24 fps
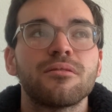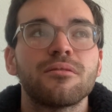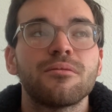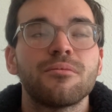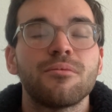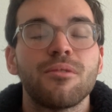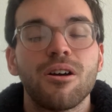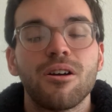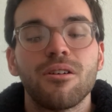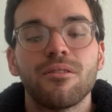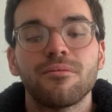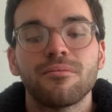
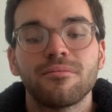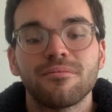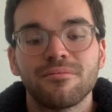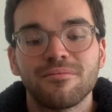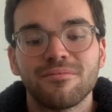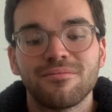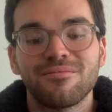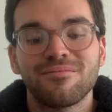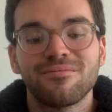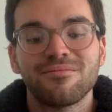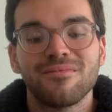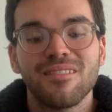well,
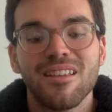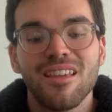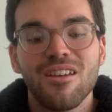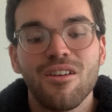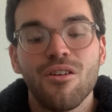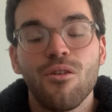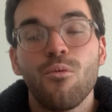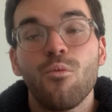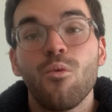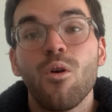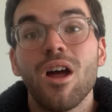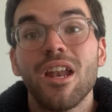
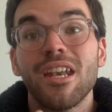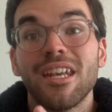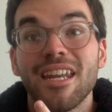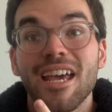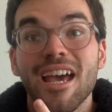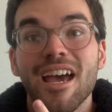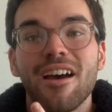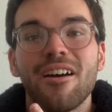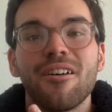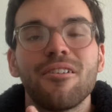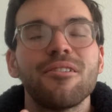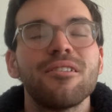one
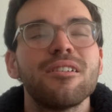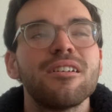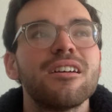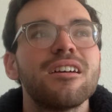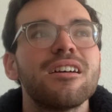now.